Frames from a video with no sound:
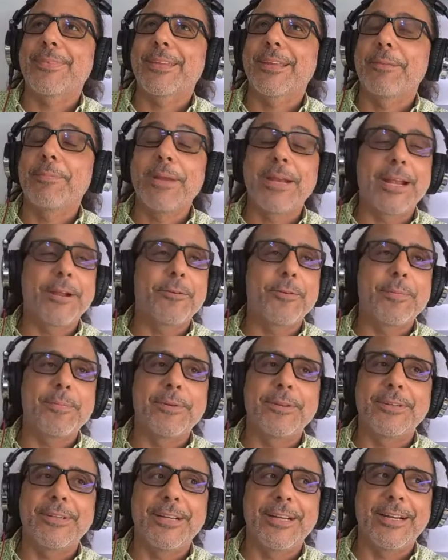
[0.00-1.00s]
Man, I
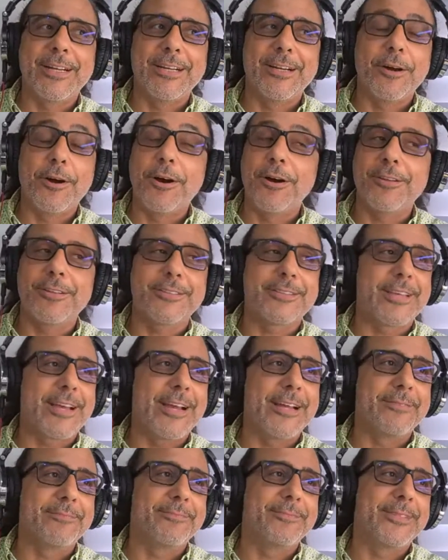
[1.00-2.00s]
remember all the
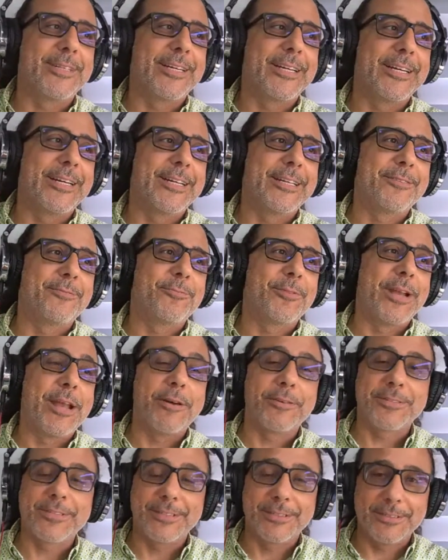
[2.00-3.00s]
time while I
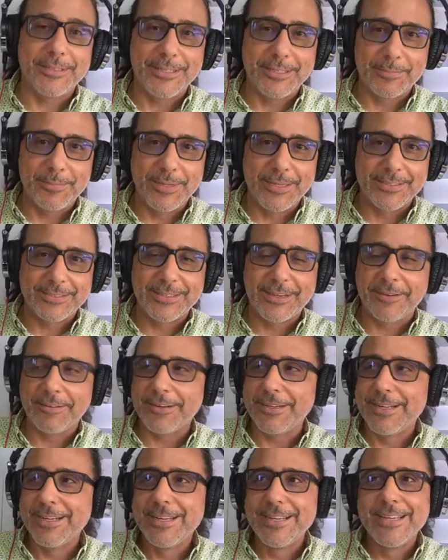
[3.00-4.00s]
was in the
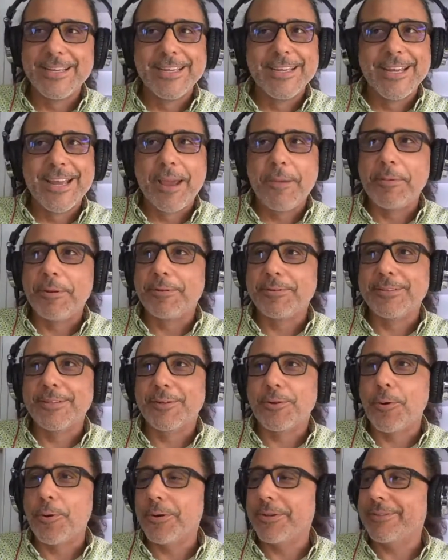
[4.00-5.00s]
military. I mean, it was a
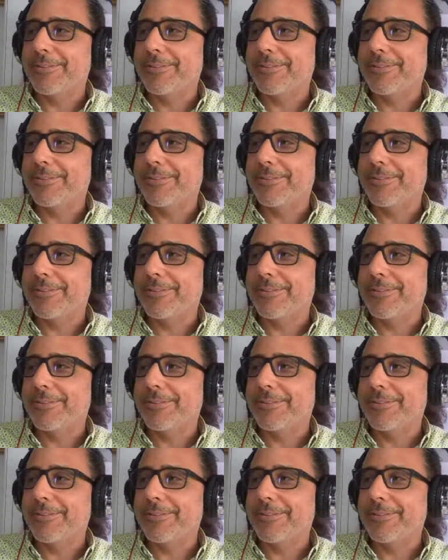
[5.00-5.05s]
going